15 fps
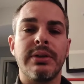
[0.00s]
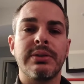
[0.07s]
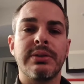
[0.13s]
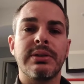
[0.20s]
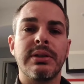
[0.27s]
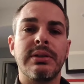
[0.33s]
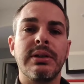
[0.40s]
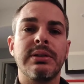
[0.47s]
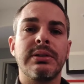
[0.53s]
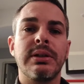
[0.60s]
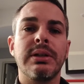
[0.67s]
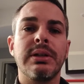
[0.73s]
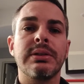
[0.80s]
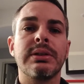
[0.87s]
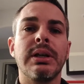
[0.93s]
other
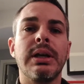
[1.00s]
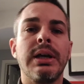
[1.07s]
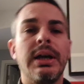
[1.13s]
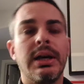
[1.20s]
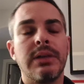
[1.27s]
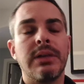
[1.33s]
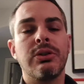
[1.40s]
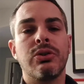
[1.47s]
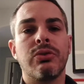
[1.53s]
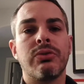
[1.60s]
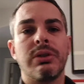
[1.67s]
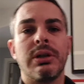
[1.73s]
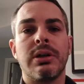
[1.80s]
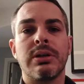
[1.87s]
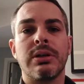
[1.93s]
statistics, and
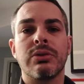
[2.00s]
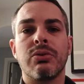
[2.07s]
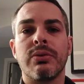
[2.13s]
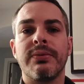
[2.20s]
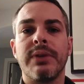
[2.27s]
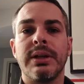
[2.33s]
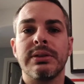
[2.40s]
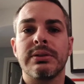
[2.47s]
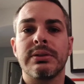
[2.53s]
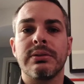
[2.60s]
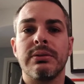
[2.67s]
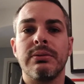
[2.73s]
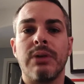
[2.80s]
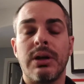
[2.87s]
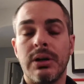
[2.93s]
really hardcore fans
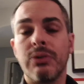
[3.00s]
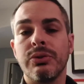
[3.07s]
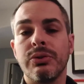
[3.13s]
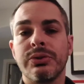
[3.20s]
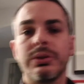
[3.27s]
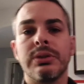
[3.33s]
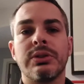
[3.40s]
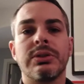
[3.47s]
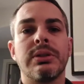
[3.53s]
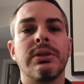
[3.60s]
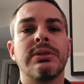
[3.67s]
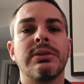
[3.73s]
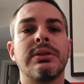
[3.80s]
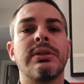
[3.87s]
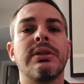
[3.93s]
are also
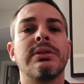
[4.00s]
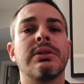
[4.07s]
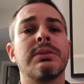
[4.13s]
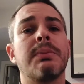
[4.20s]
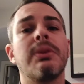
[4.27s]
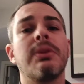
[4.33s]
interested in statistics,